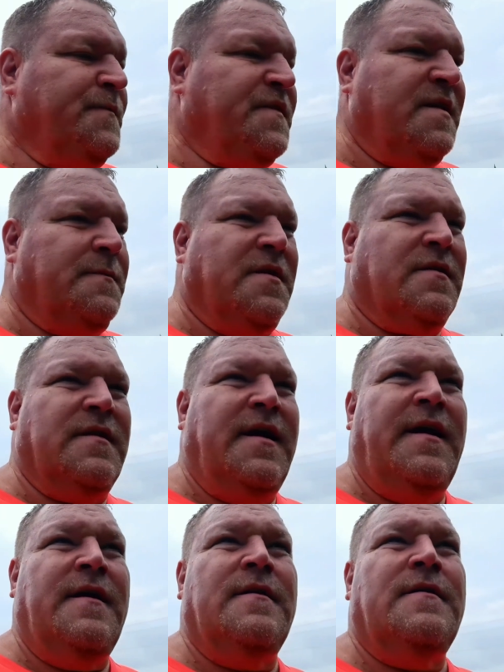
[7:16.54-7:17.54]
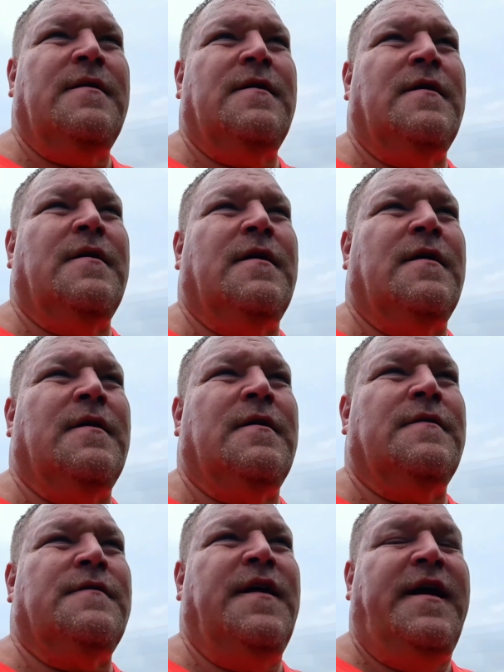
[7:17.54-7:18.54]
typically
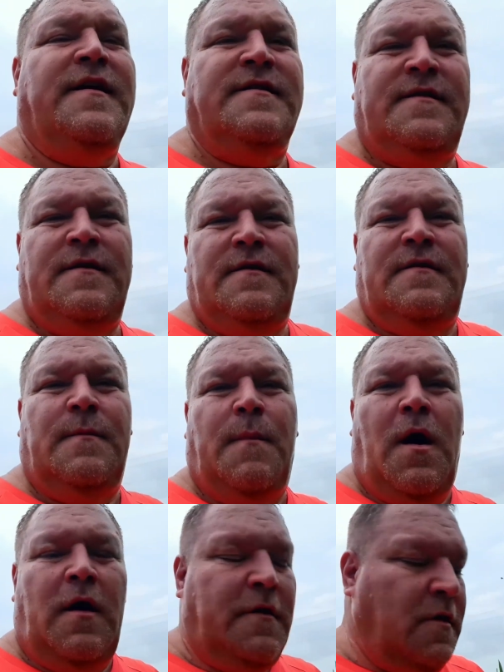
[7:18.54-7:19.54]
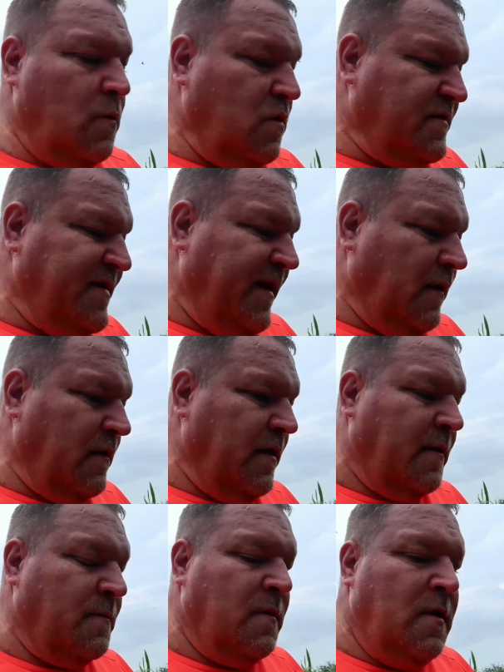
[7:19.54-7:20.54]
the monitor will tell
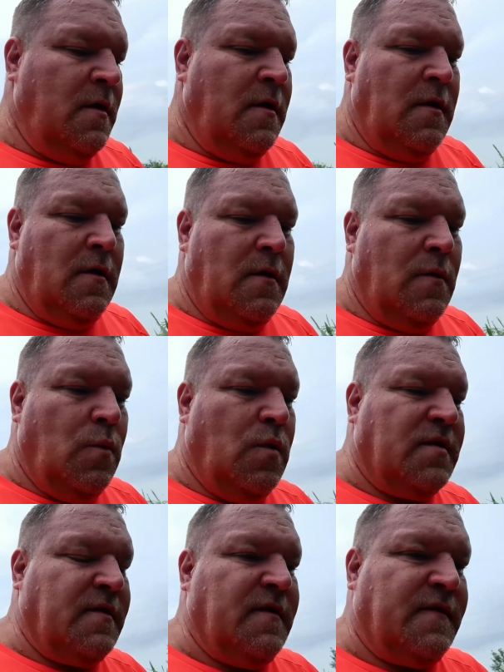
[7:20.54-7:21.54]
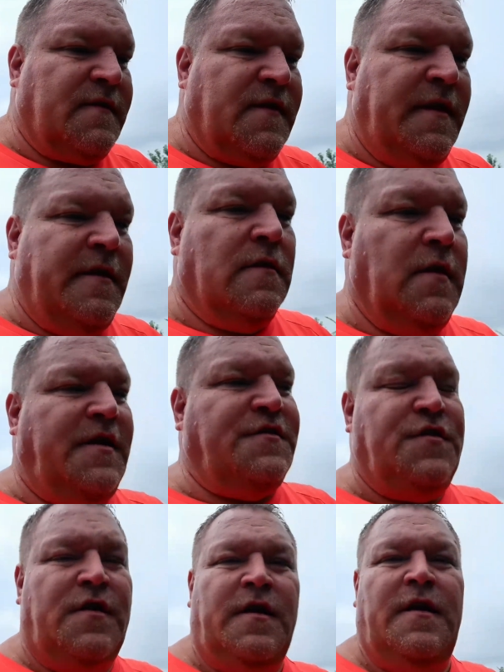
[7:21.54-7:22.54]
them what the
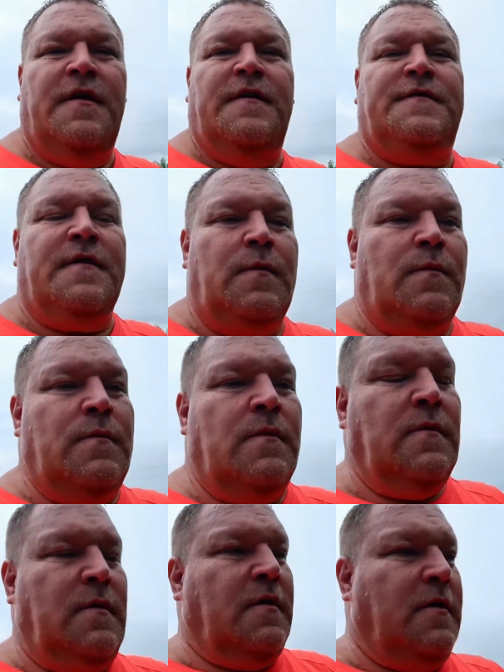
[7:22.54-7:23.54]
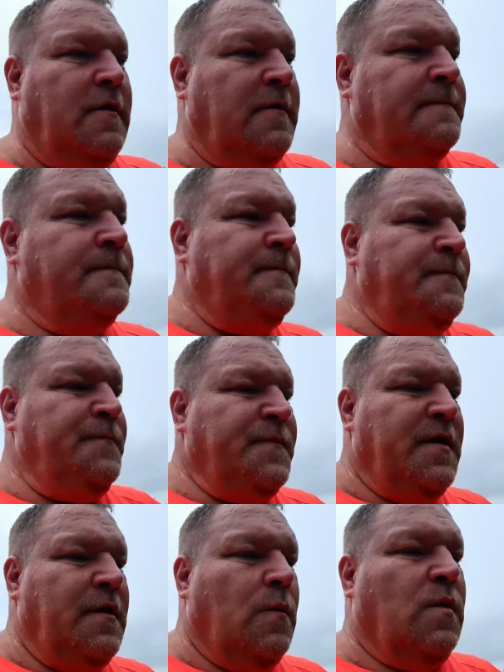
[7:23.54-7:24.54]
singulation is and
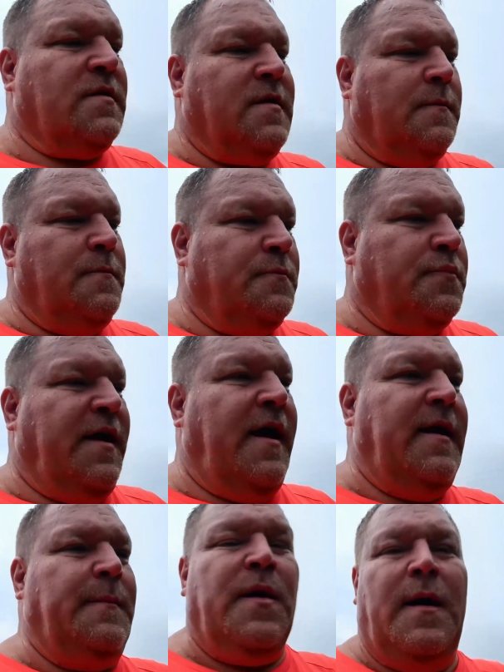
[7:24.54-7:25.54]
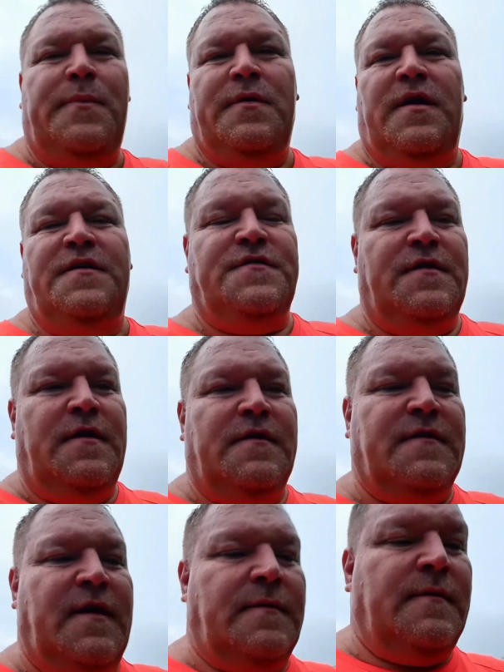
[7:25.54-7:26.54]
what the planting population
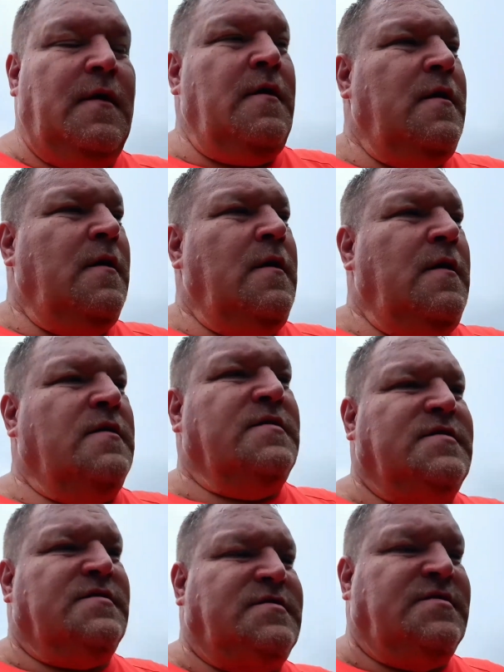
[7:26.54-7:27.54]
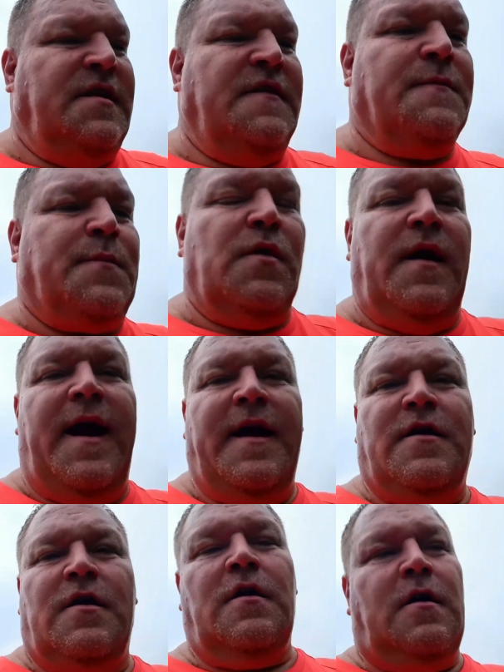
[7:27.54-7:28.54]
is, like seeds per
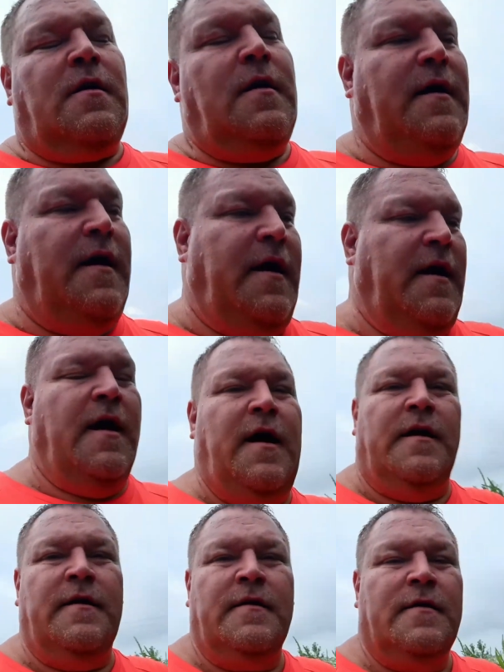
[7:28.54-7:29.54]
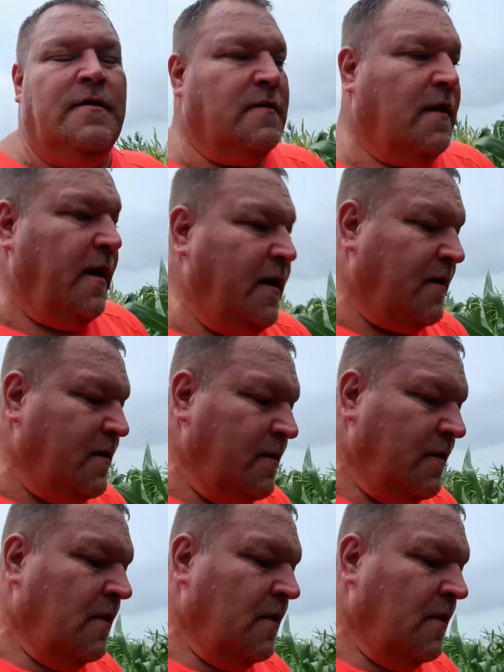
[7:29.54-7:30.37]
acre, and like,